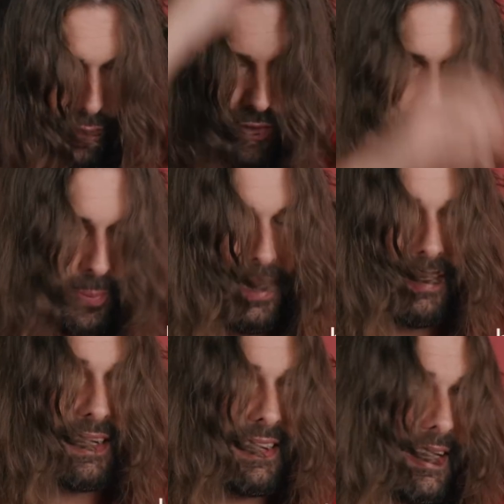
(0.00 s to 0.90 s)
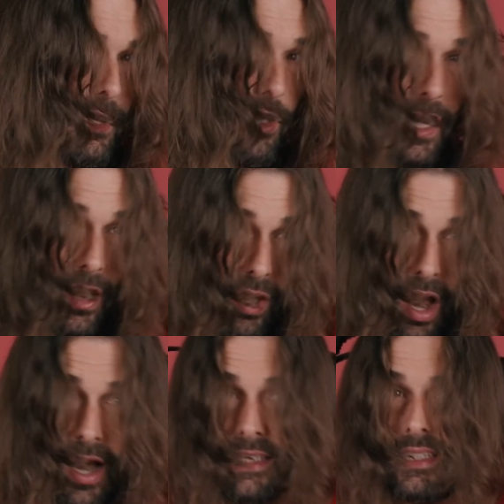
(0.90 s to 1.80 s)
over the place, it's easier to get
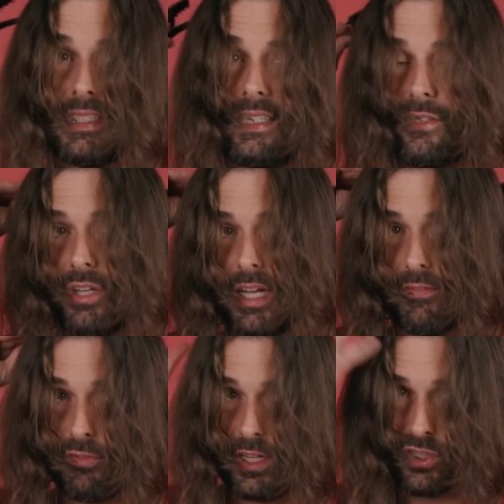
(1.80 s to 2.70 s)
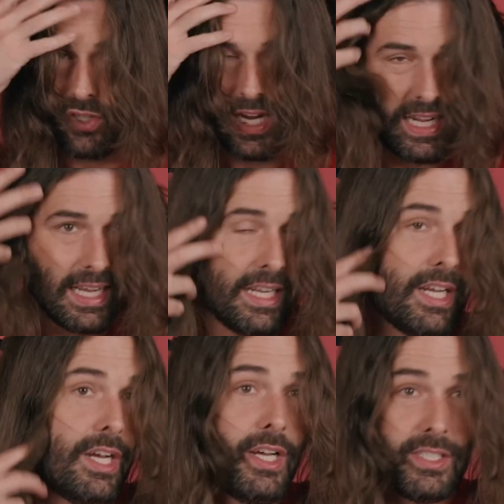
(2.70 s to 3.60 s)
lost, it's easier to get frustrated.
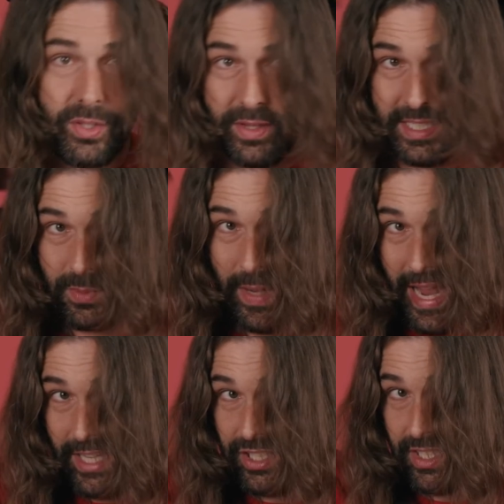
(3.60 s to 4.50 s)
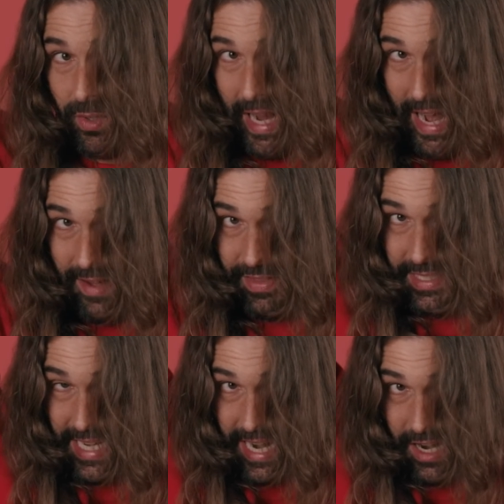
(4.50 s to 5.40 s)
So this way, I just don't have
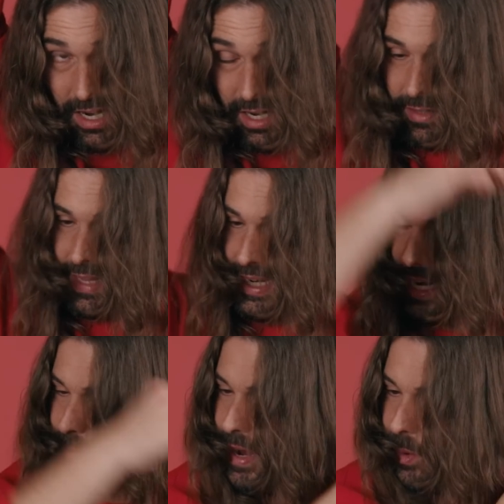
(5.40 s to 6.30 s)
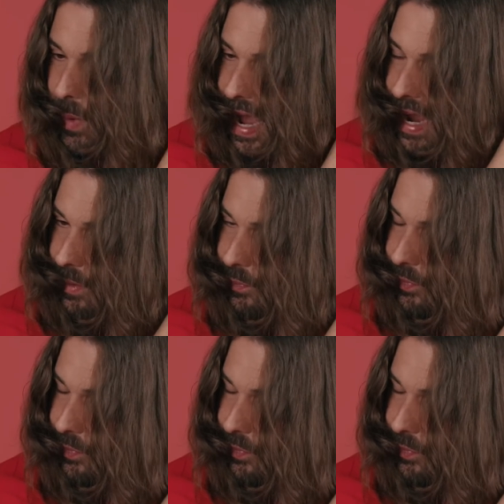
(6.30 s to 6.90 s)
this hair like in my way.